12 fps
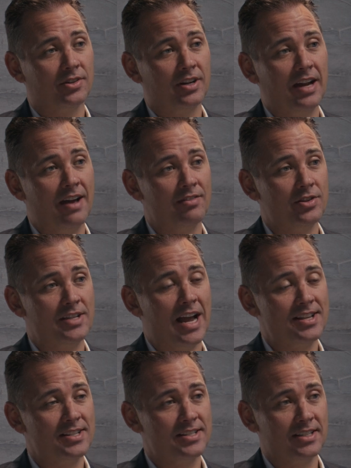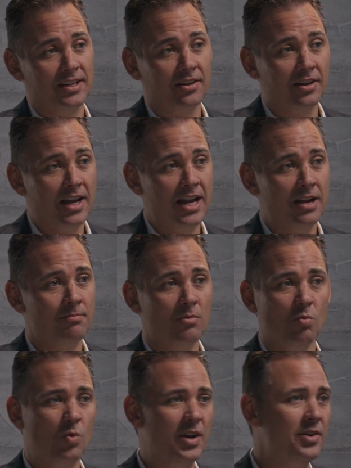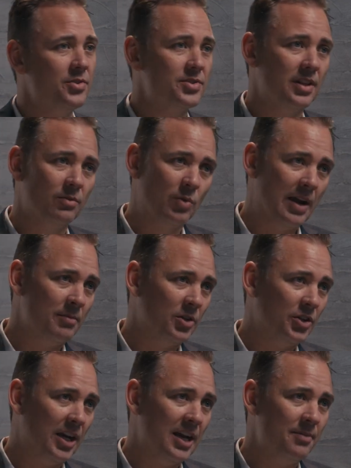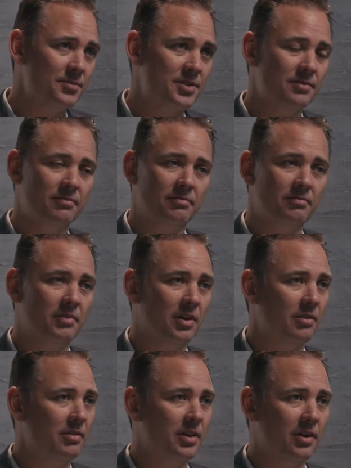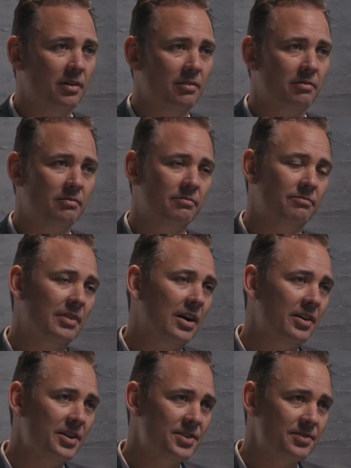could have those assets in their name. We use Raymond James. They're very